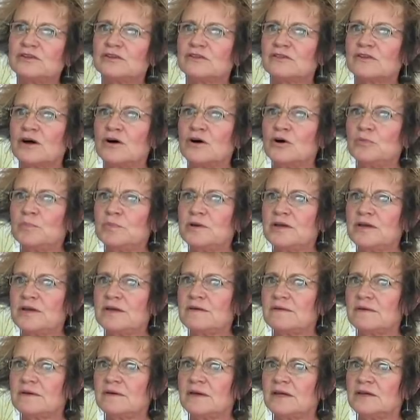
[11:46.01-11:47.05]
to the
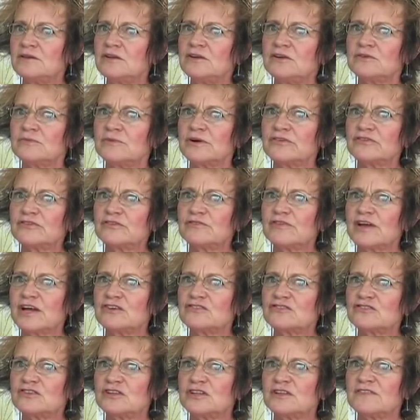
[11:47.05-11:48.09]
Hopi Indian
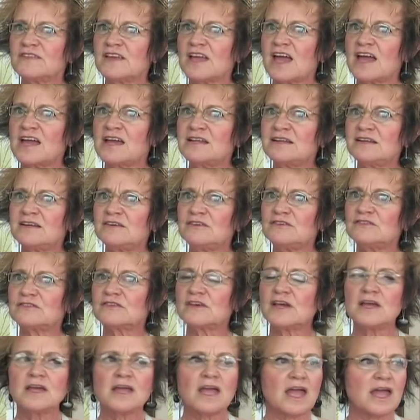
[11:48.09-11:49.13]
Reservation in the 80s,
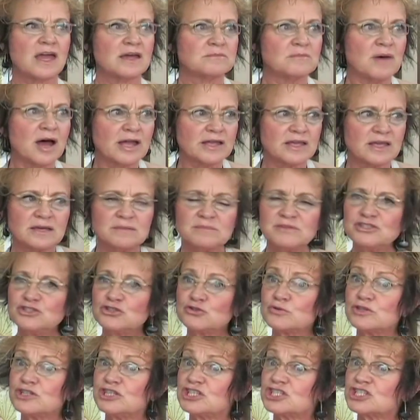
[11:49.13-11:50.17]
and my
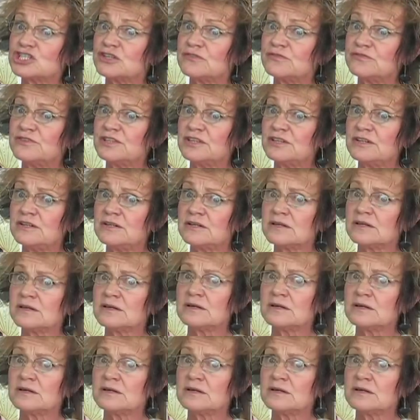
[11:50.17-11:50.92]
imagery shifted,